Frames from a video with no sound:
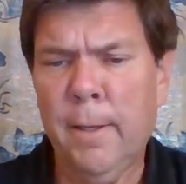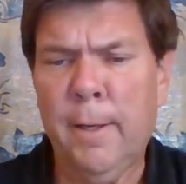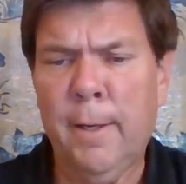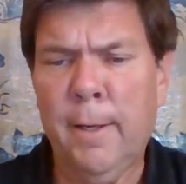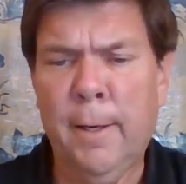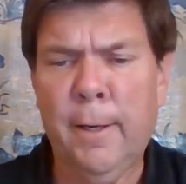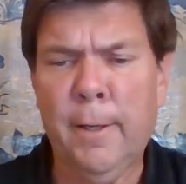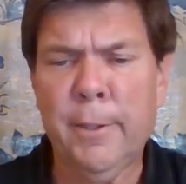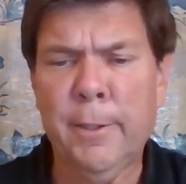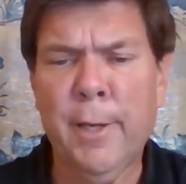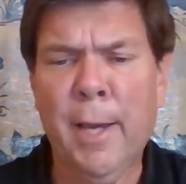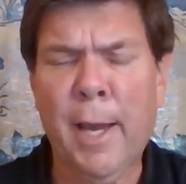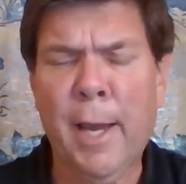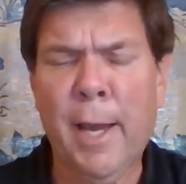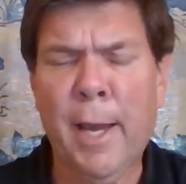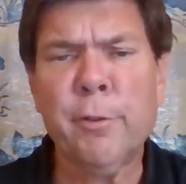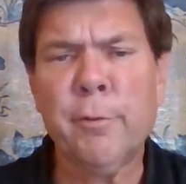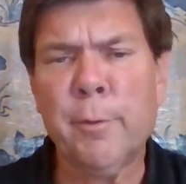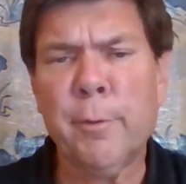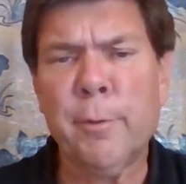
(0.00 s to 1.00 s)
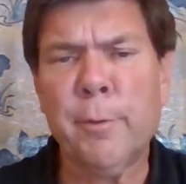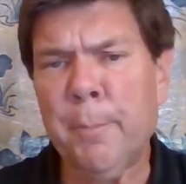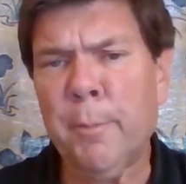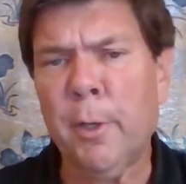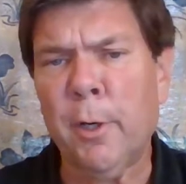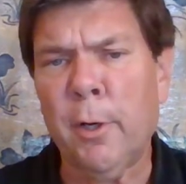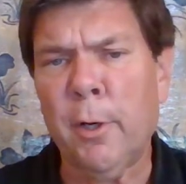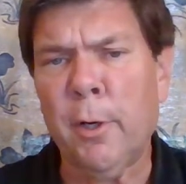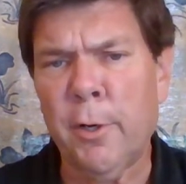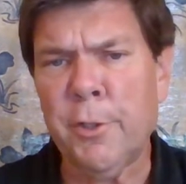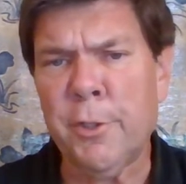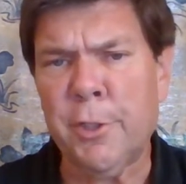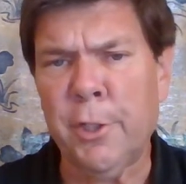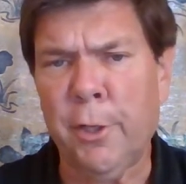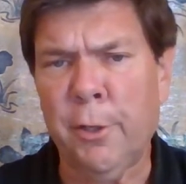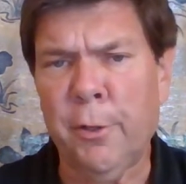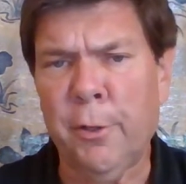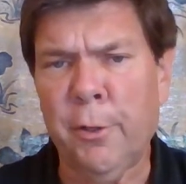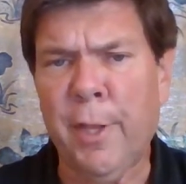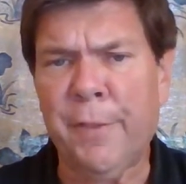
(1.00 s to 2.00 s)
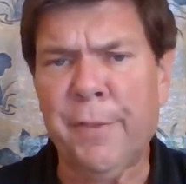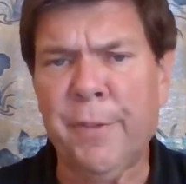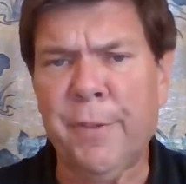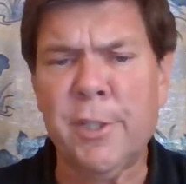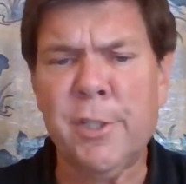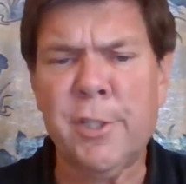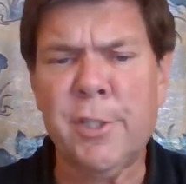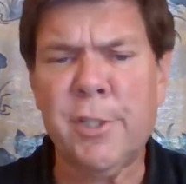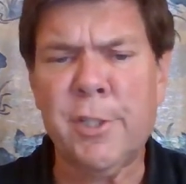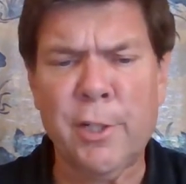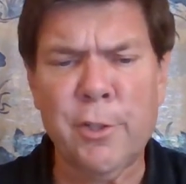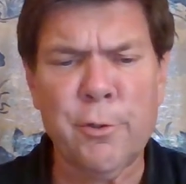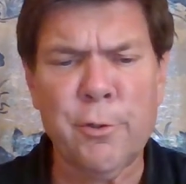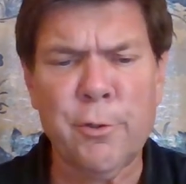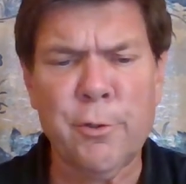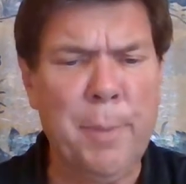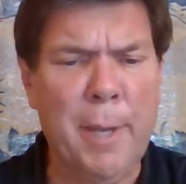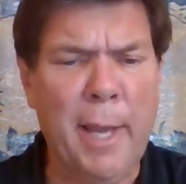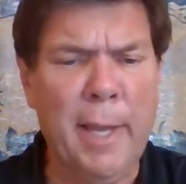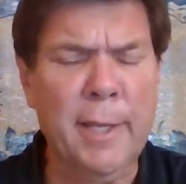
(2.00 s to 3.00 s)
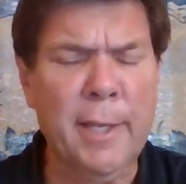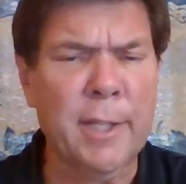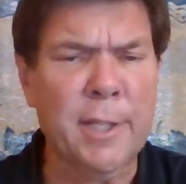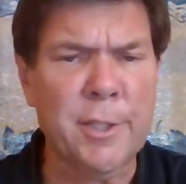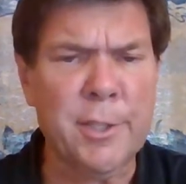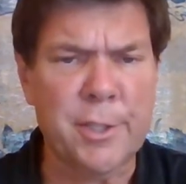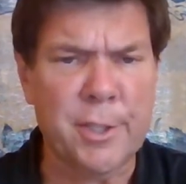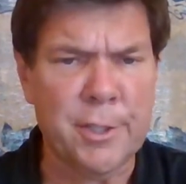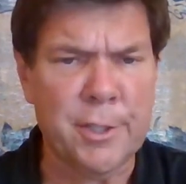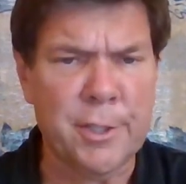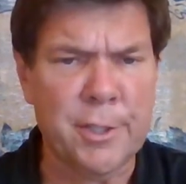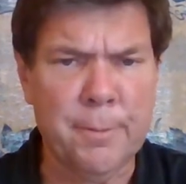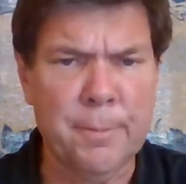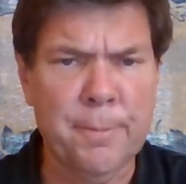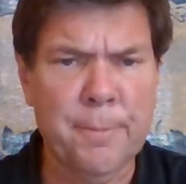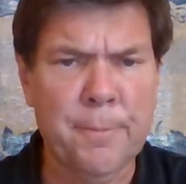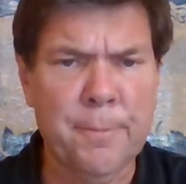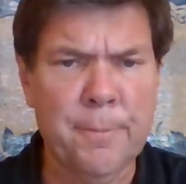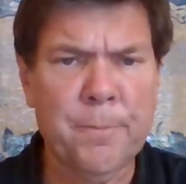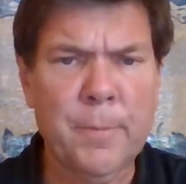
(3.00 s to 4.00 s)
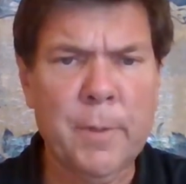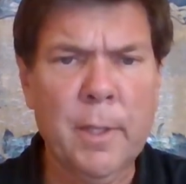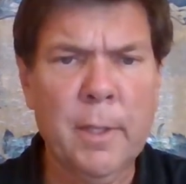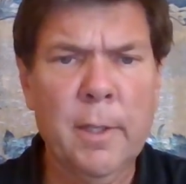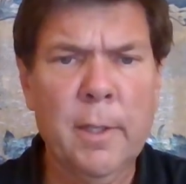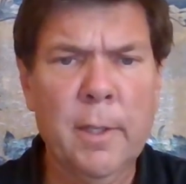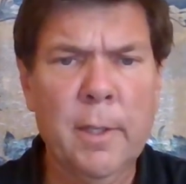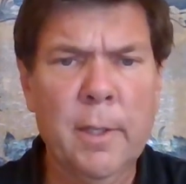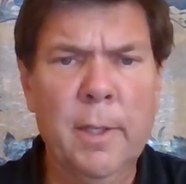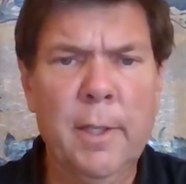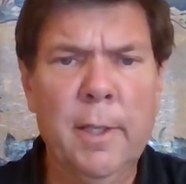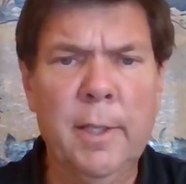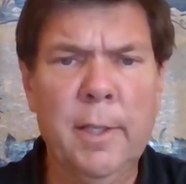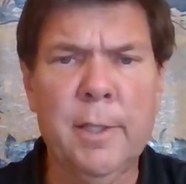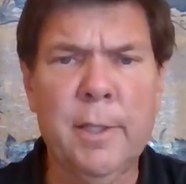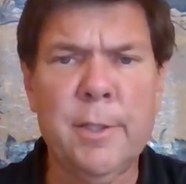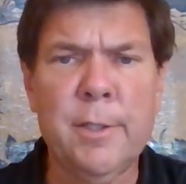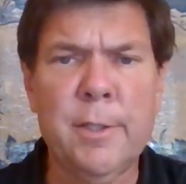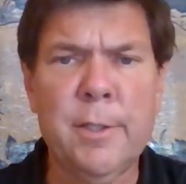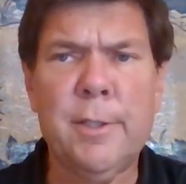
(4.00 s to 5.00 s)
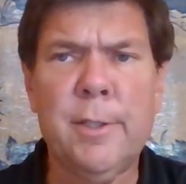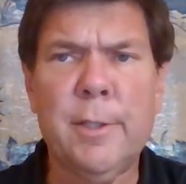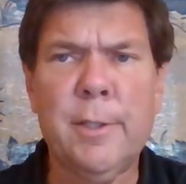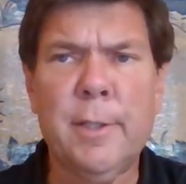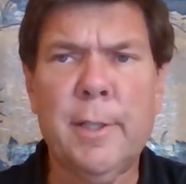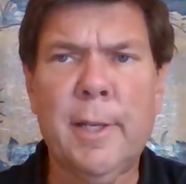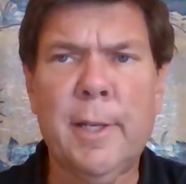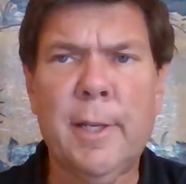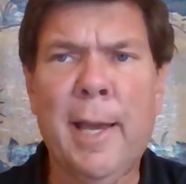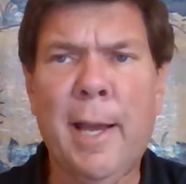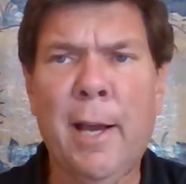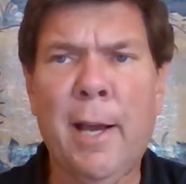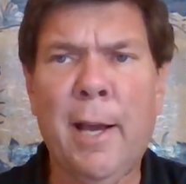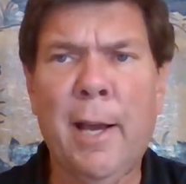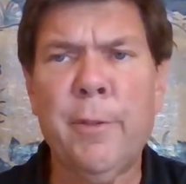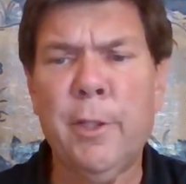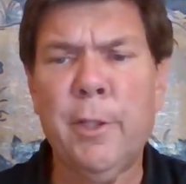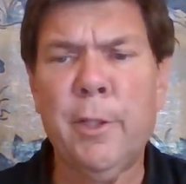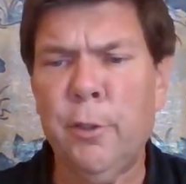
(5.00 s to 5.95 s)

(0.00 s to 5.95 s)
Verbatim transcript: Uh, you have to remember also that this central banking system is how the